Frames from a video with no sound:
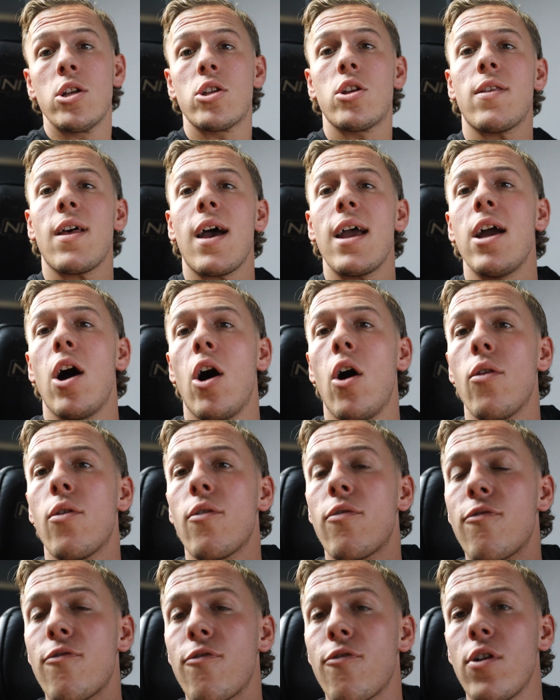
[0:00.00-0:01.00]
So they are
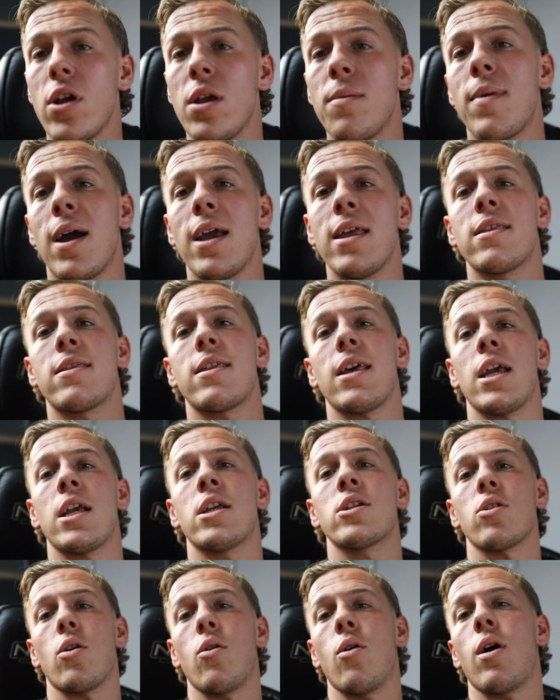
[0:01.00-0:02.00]
the 3 main
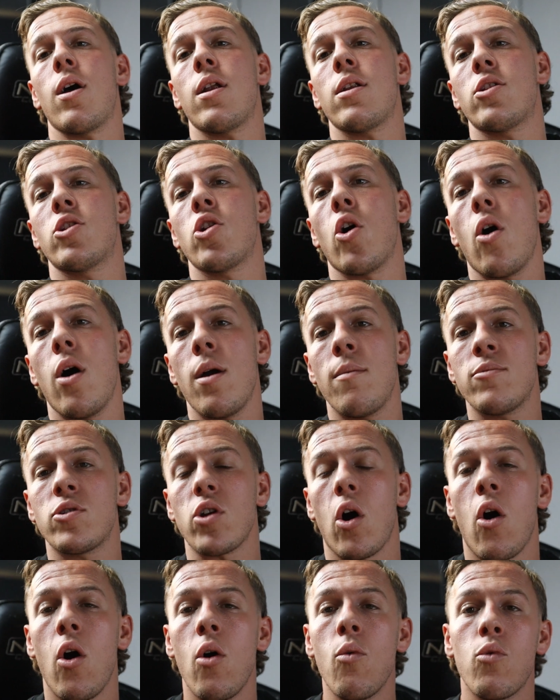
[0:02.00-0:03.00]
things and times
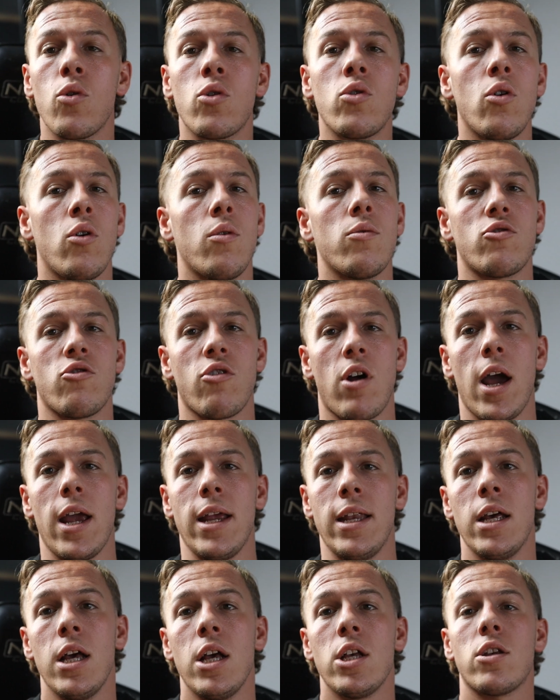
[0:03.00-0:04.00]
I would not
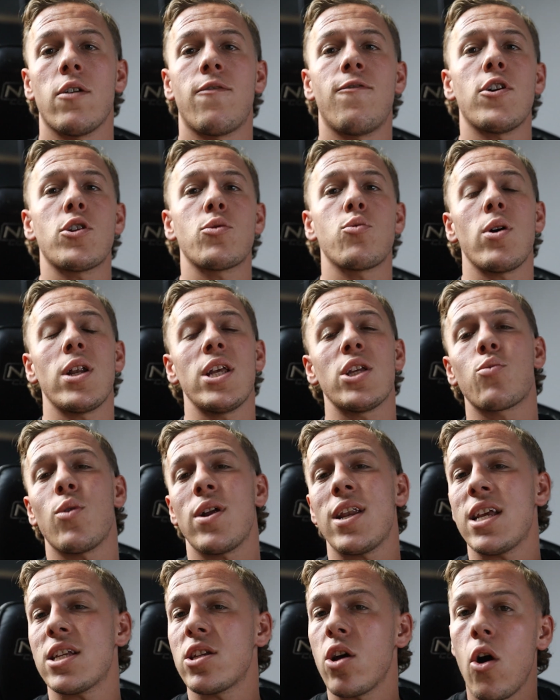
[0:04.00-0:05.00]
trade. So first one is
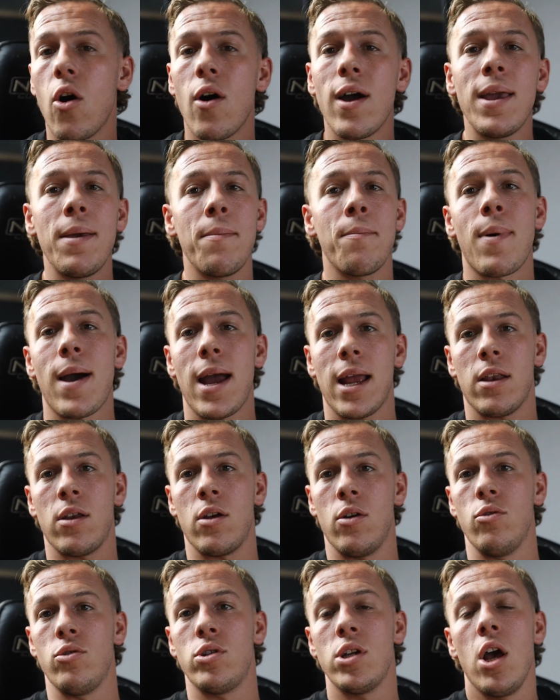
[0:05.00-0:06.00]
when there's high impact
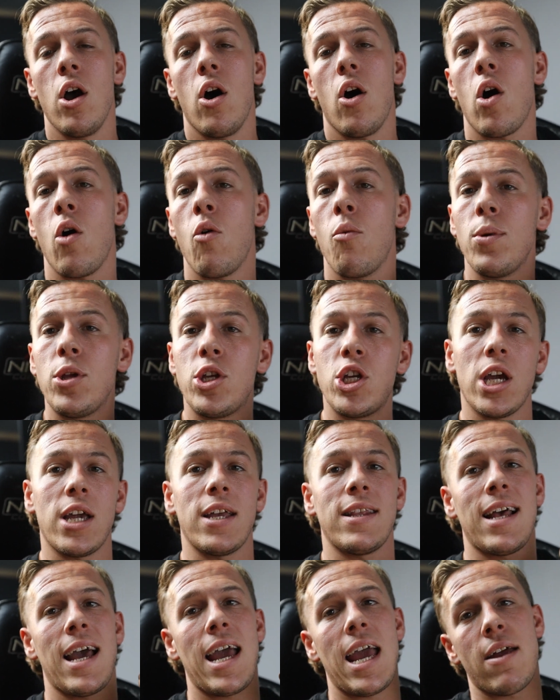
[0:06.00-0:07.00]
news. I will be
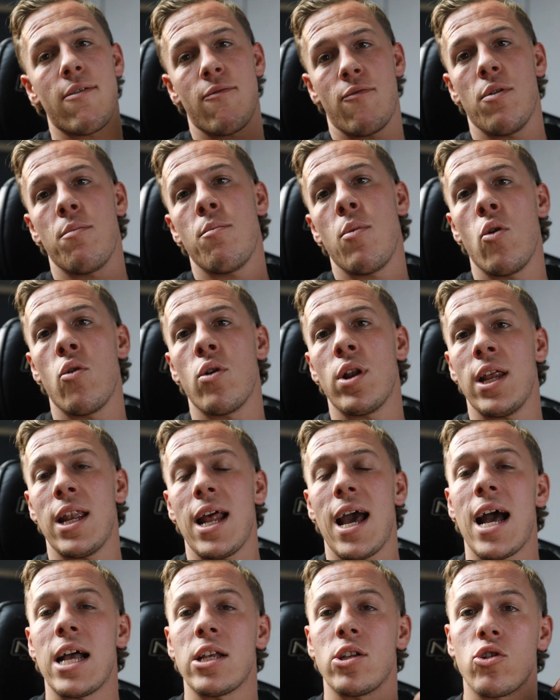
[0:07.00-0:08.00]
checking that every
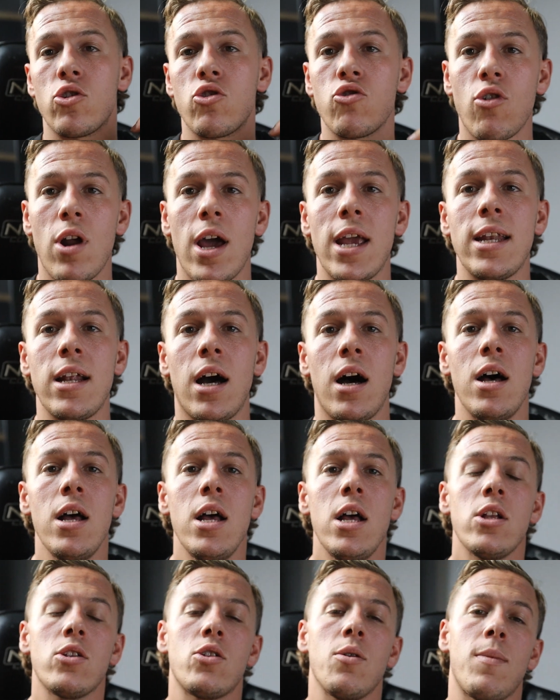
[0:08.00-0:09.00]
morning as a trader
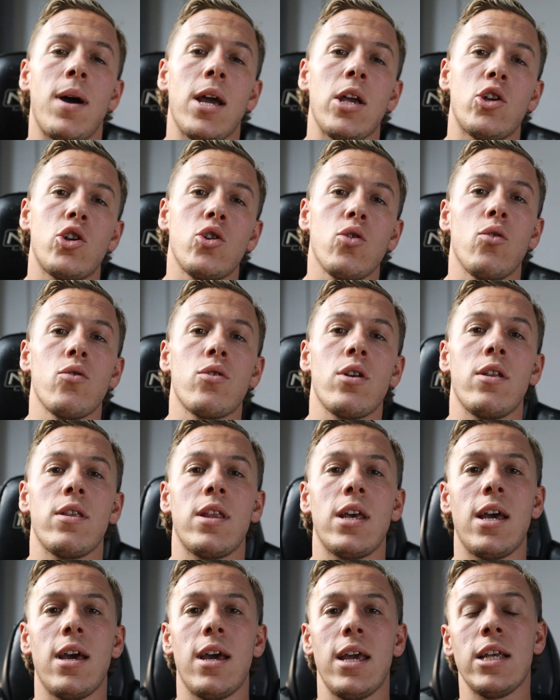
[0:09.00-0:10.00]
to make sure that
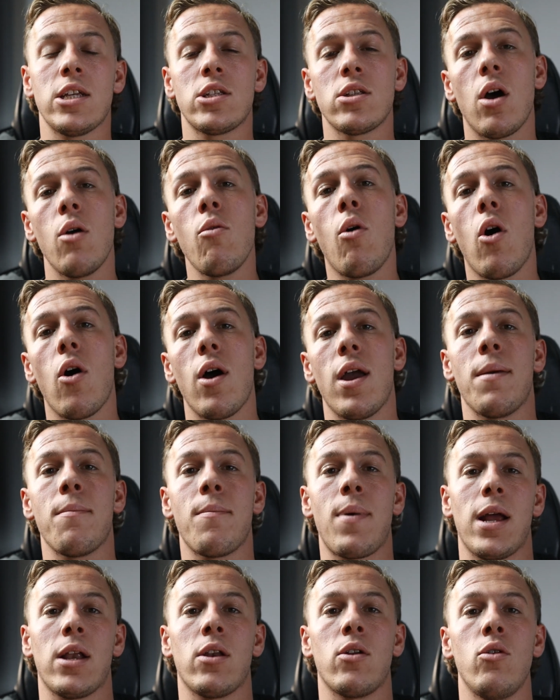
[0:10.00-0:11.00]
there is no high
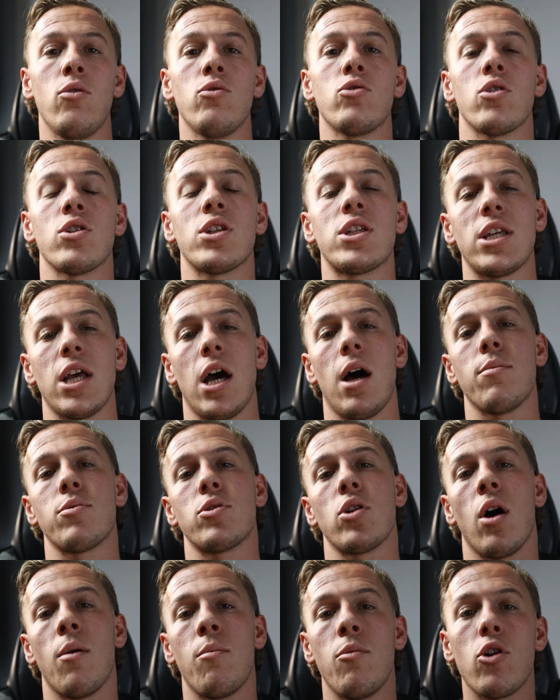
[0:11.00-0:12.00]
impact news on
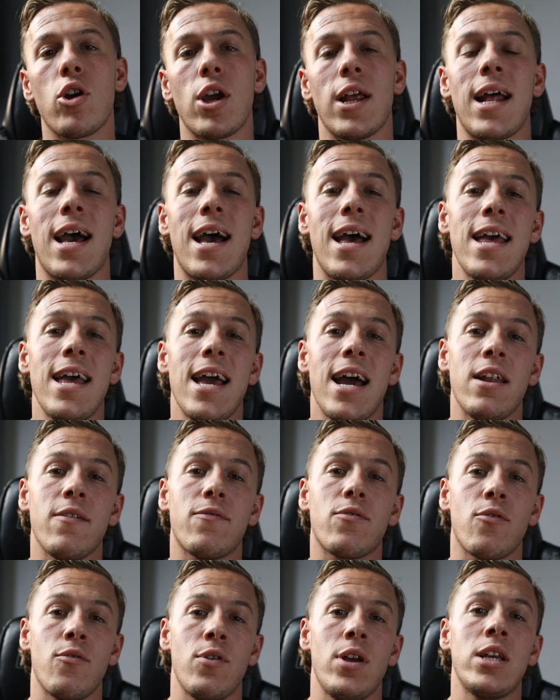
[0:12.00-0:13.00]
setups that I'm looking at, and
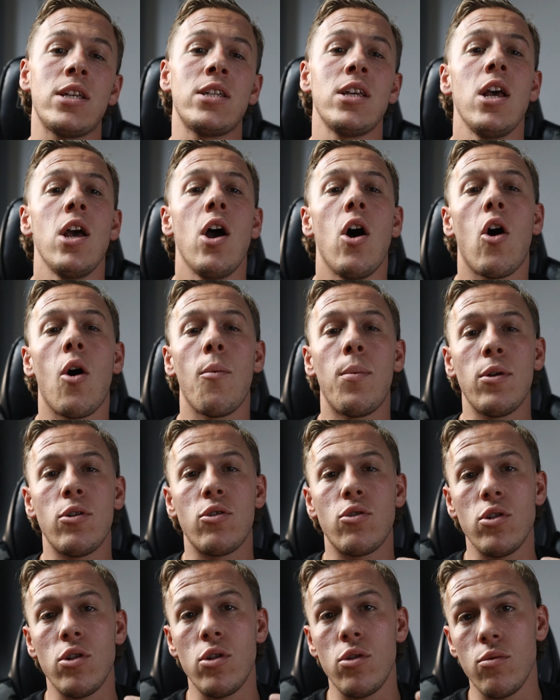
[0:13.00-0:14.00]
if there is, I'll
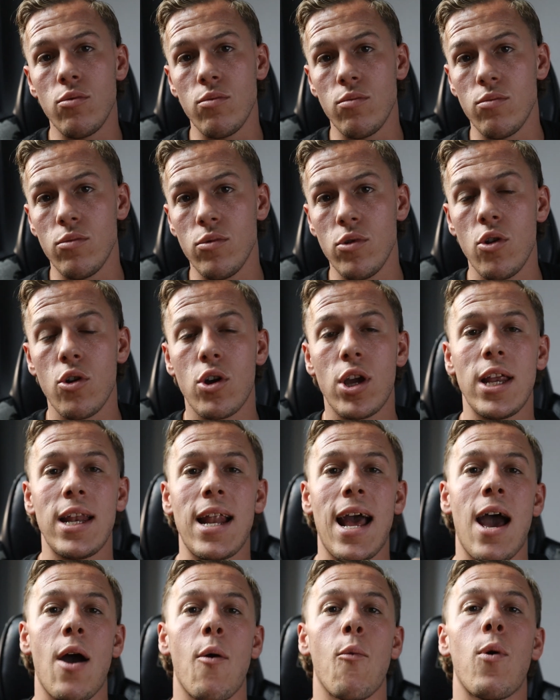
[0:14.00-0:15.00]
be
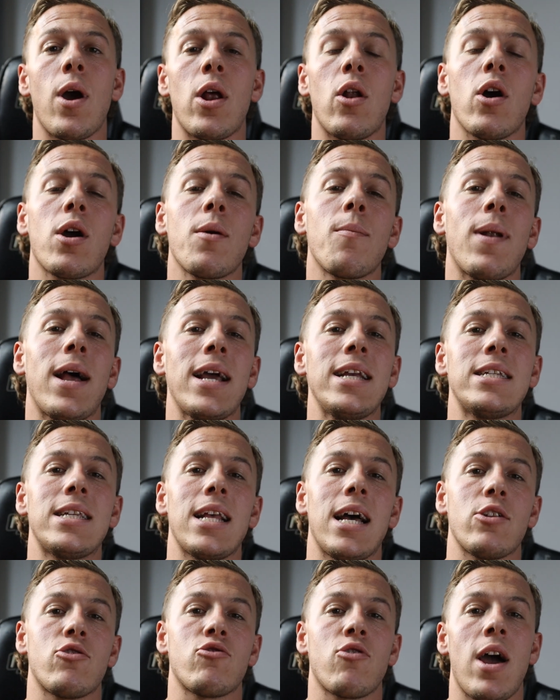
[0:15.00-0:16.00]
looking at when I can place
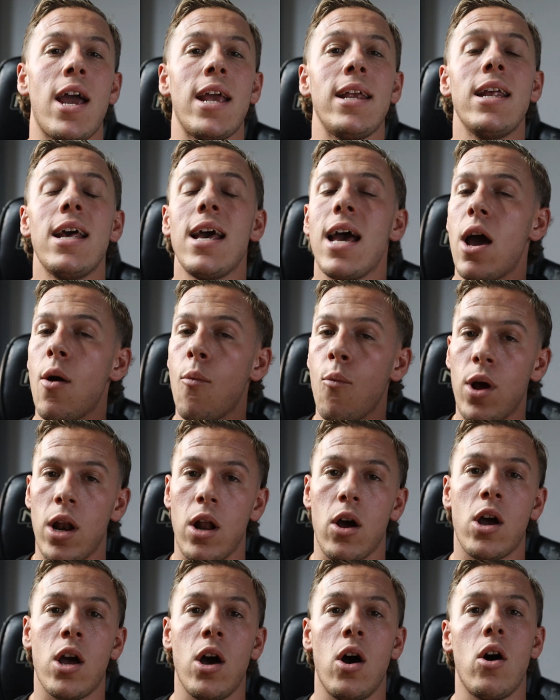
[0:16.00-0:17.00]
that trade and
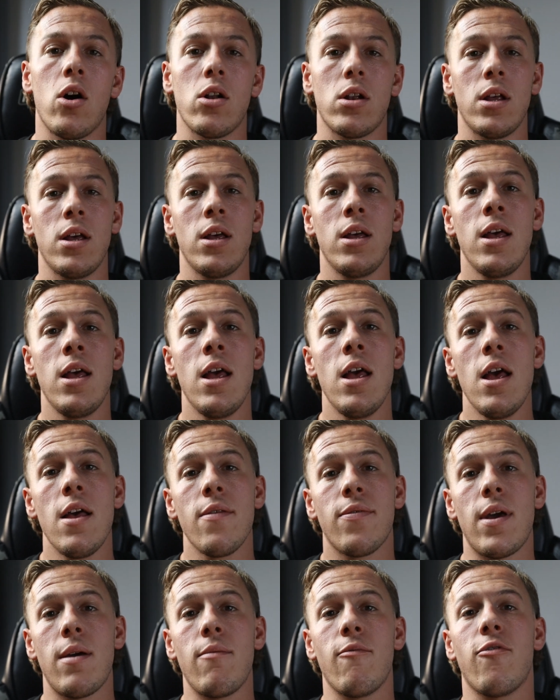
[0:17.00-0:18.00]
when I can't.
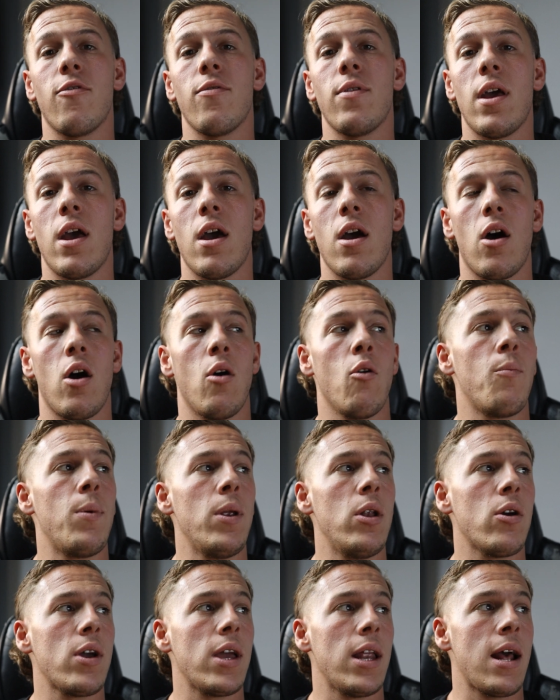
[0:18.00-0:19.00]
Then from there, I'll
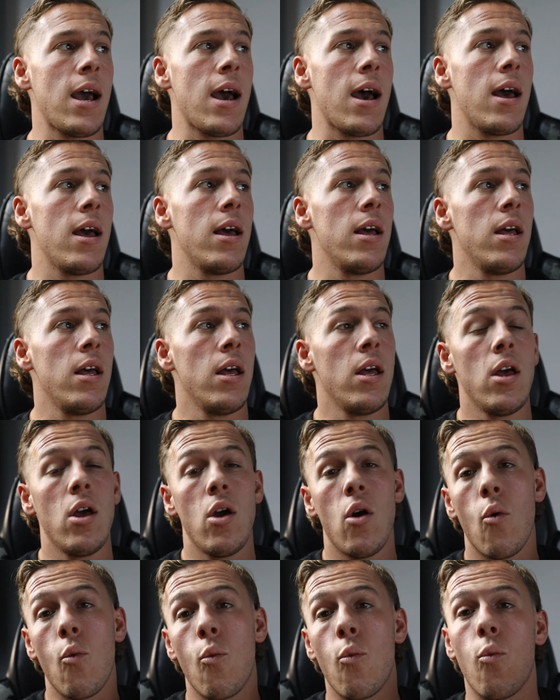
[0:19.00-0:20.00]
be looking at
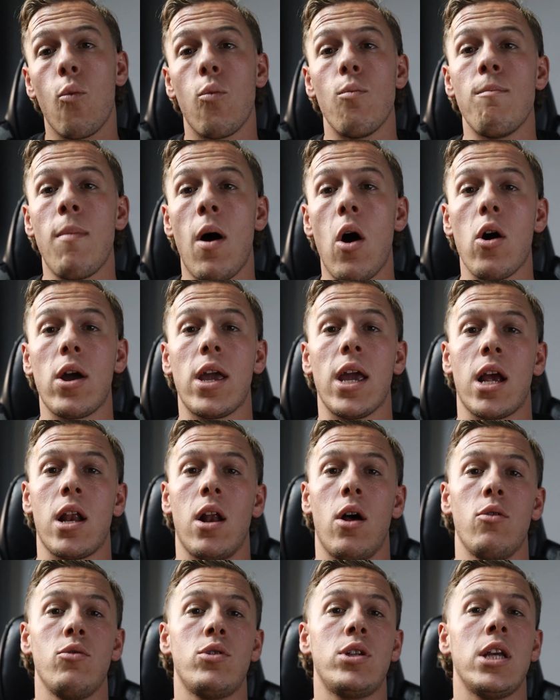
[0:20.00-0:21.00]
market
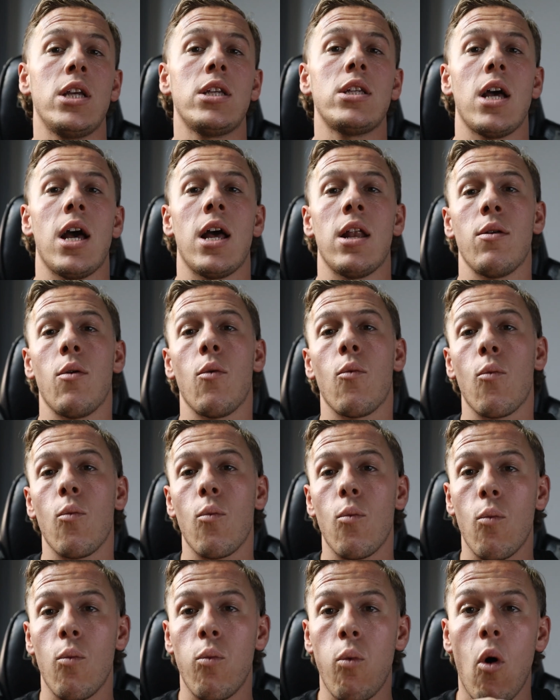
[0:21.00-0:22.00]
closes and
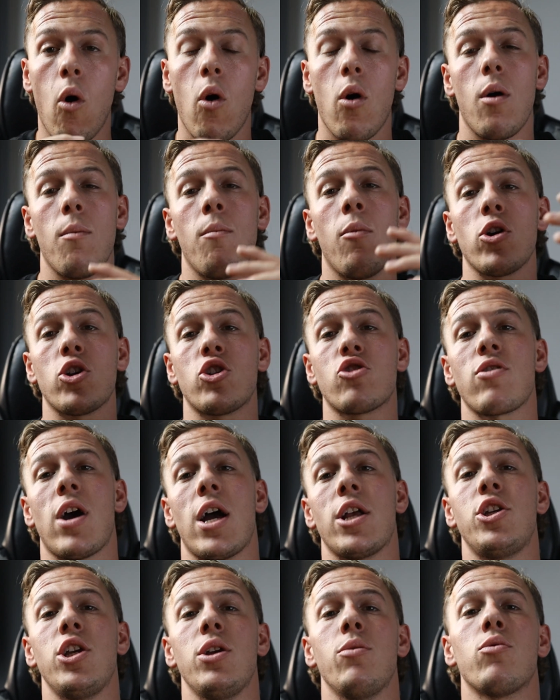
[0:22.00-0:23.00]
what my
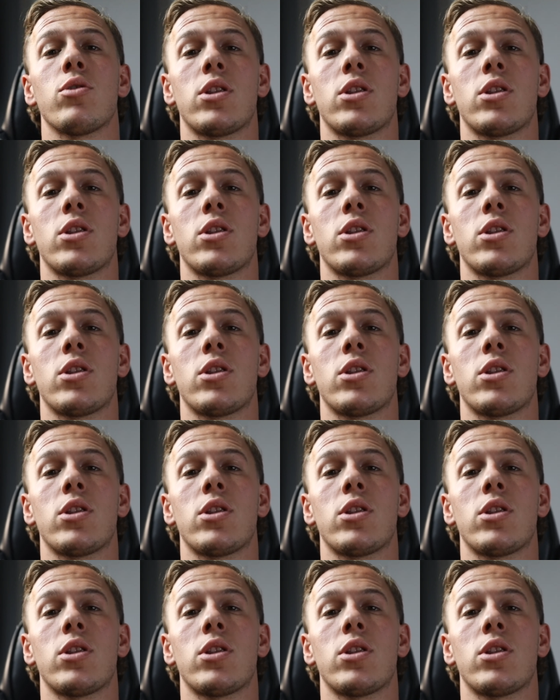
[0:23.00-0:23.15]
strategy